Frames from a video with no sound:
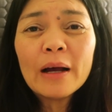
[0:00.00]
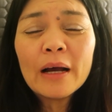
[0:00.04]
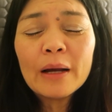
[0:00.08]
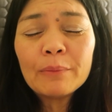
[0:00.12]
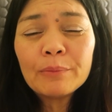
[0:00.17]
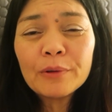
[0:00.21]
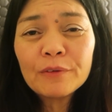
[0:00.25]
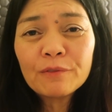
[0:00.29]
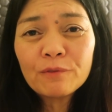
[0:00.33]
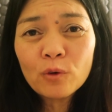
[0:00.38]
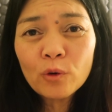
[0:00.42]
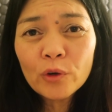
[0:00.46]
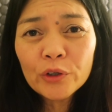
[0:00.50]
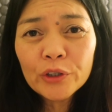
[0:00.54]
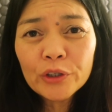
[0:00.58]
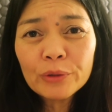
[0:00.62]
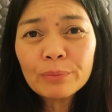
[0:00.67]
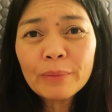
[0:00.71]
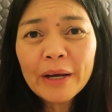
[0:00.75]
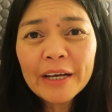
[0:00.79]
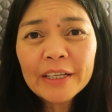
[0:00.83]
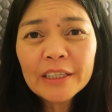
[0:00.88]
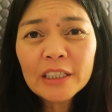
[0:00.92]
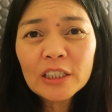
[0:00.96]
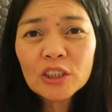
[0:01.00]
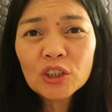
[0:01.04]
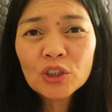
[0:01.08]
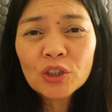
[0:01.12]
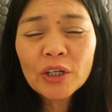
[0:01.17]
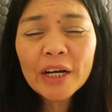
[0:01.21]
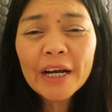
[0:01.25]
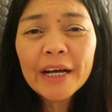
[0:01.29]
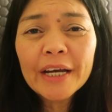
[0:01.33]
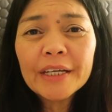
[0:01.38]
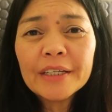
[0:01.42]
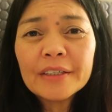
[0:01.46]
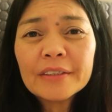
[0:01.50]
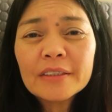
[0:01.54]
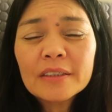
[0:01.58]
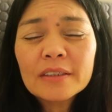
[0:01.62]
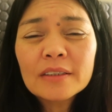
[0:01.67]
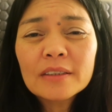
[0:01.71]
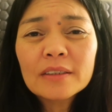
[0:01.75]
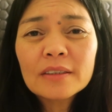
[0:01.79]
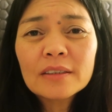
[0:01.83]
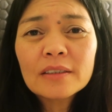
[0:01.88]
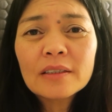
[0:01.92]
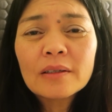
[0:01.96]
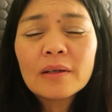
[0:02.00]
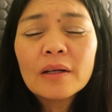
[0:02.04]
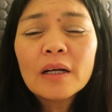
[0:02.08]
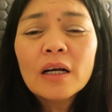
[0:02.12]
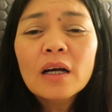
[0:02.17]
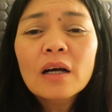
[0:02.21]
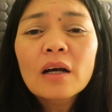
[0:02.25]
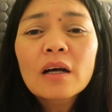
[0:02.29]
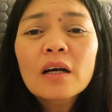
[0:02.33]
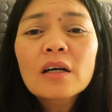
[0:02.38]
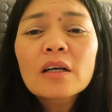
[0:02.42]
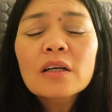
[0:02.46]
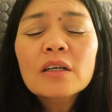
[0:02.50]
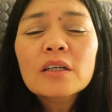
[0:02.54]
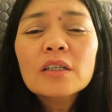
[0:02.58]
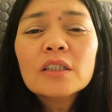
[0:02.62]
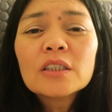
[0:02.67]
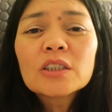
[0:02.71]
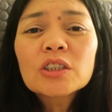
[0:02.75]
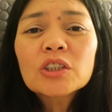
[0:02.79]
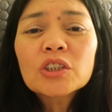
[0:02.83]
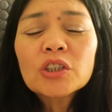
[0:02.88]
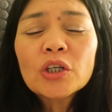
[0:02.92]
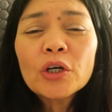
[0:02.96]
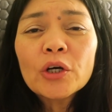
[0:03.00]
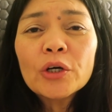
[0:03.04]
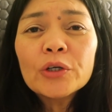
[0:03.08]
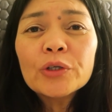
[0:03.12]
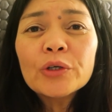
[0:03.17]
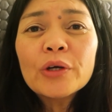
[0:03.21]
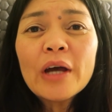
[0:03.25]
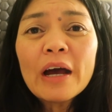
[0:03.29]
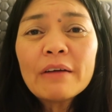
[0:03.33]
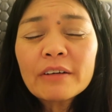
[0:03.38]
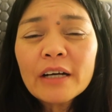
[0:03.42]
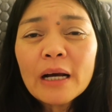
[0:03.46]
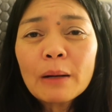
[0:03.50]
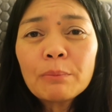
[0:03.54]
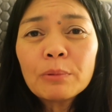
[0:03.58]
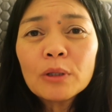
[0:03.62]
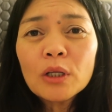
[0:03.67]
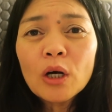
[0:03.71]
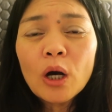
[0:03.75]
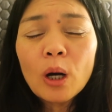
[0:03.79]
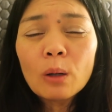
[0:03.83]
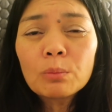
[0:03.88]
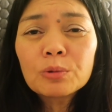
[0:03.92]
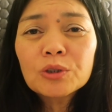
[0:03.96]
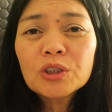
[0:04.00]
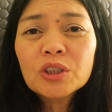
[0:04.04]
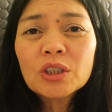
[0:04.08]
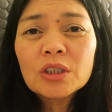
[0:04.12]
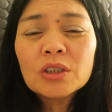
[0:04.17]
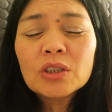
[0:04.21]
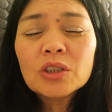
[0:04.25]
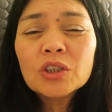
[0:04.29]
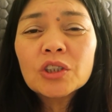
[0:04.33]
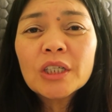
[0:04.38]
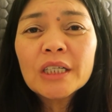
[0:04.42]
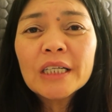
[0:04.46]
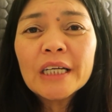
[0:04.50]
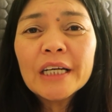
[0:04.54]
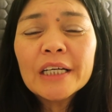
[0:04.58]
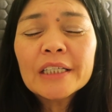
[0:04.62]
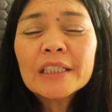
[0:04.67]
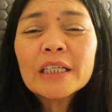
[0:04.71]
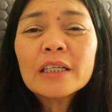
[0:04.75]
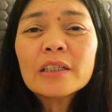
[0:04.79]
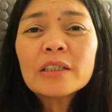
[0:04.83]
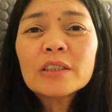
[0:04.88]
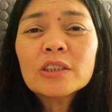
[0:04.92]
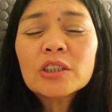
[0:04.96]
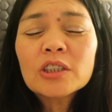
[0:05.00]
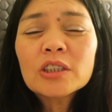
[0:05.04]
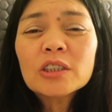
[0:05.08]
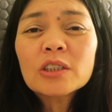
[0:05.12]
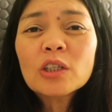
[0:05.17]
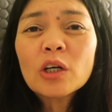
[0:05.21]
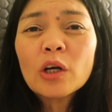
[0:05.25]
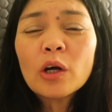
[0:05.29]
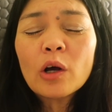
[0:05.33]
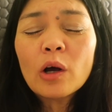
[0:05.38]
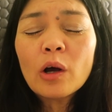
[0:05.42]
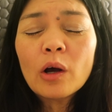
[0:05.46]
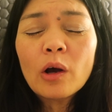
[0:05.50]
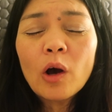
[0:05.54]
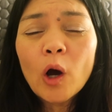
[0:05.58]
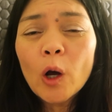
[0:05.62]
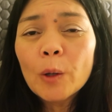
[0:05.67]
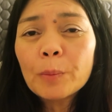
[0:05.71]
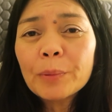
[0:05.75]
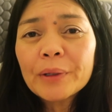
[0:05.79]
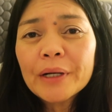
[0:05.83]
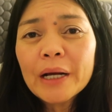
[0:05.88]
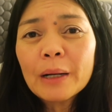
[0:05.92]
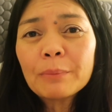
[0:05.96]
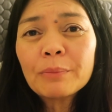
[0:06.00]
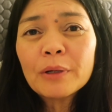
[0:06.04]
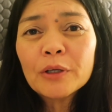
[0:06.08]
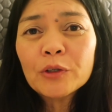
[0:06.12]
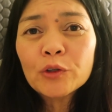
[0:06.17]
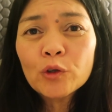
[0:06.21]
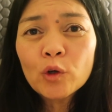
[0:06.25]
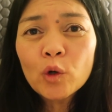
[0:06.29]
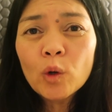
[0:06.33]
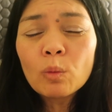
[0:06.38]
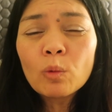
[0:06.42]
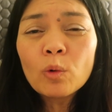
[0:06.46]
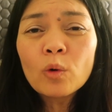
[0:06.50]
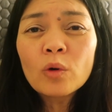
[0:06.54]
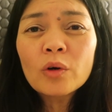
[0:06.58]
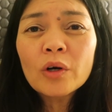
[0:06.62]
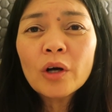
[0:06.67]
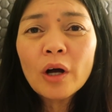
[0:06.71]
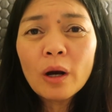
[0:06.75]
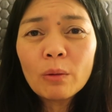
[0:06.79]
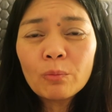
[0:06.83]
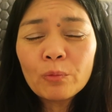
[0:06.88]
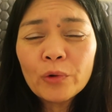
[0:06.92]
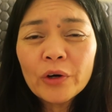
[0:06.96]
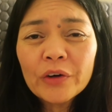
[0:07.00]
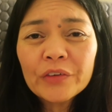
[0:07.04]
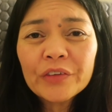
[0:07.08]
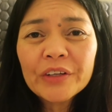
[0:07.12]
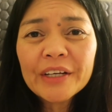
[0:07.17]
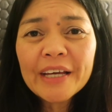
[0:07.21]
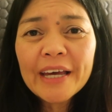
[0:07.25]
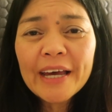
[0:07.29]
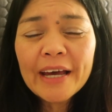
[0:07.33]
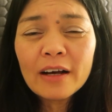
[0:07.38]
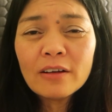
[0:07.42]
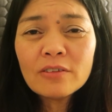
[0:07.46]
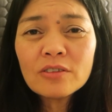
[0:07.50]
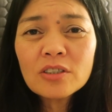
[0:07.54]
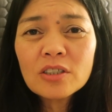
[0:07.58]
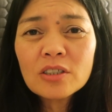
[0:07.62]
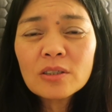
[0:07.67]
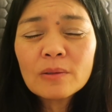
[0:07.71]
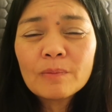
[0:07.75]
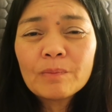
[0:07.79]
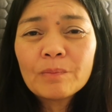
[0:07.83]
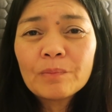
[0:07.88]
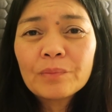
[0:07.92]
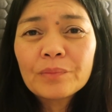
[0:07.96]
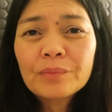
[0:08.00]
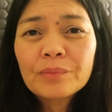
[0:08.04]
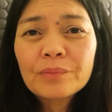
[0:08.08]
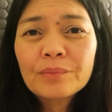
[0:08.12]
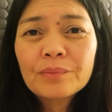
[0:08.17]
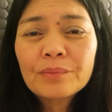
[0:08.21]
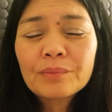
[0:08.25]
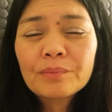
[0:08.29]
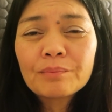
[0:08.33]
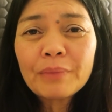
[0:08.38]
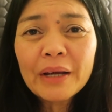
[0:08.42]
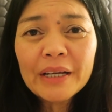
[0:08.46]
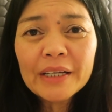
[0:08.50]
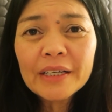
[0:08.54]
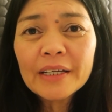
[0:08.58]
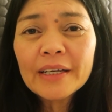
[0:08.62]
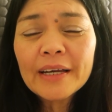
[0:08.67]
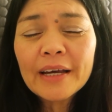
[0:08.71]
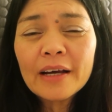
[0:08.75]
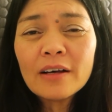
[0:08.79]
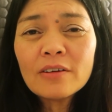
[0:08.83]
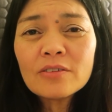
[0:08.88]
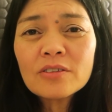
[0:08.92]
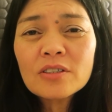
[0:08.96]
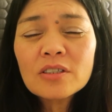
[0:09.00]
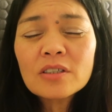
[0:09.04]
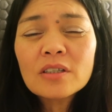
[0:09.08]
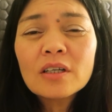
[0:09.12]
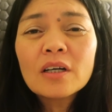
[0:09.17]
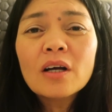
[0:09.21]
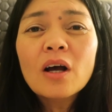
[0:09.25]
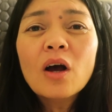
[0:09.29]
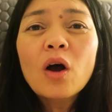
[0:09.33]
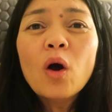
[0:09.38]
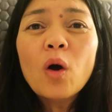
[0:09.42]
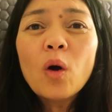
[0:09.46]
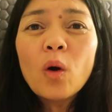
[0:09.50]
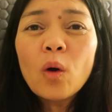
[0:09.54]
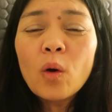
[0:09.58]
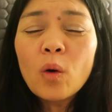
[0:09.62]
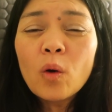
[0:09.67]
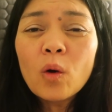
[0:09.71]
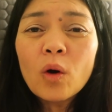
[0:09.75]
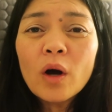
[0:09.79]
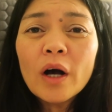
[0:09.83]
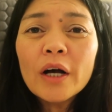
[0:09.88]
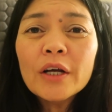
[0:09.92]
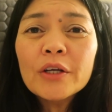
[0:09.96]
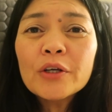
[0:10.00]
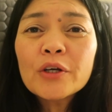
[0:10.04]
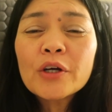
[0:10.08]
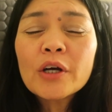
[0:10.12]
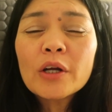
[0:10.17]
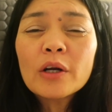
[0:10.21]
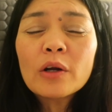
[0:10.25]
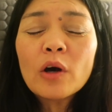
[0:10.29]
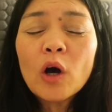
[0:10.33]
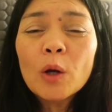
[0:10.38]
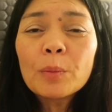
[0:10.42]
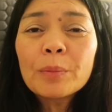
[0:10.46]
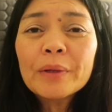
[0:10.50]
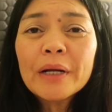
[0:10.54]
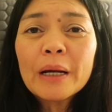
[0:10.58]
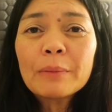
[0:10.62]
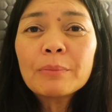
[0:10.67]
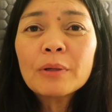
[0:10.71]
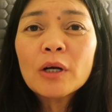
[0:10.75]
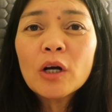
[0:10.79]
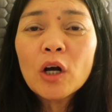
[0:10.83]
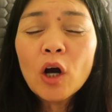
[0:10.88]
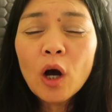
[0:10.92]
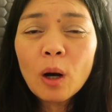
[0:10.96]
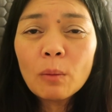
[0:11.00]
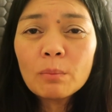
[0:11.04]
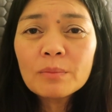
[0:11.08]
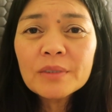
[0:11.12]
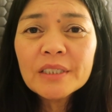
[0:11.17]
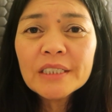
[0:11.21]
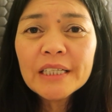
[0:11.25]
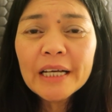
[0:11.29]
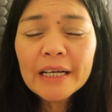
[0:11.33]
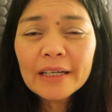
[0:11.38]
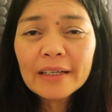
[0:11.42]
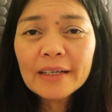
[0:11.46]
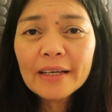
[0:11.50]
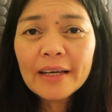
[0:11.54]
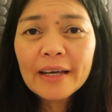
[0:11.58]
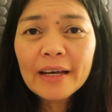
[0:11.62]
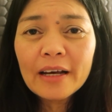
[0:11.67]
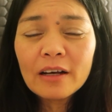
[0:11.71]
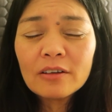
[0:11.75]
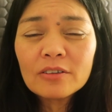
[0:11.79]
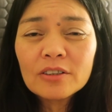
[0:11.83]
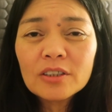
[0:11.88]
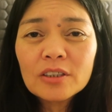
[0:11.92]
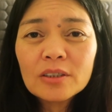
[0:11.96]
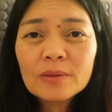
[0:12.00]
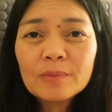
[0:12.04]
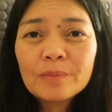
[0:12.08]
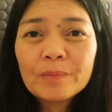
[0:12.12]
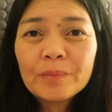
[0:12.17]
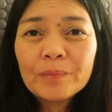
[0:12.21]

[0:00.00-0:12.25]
before you make the trades. So you have a couple of options. You can either just open up a normal Commonwealth account, bank account, or you can open up a Commsec account.